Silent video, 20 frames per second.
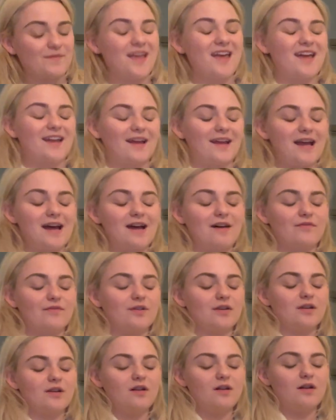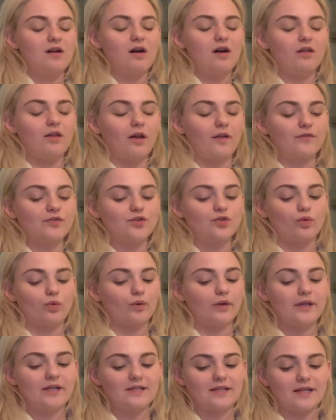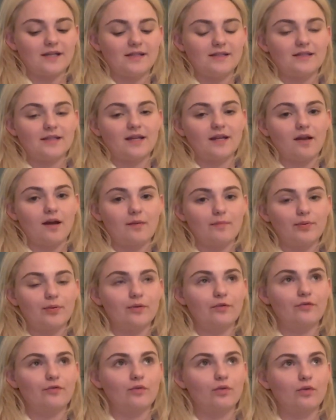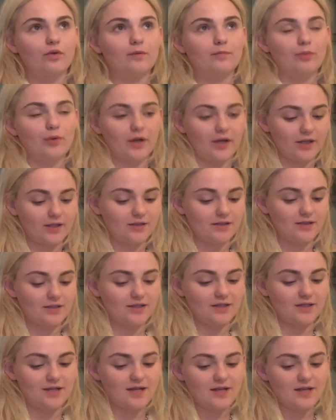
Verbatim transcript: And I have a lot of stories I need to get up for brands.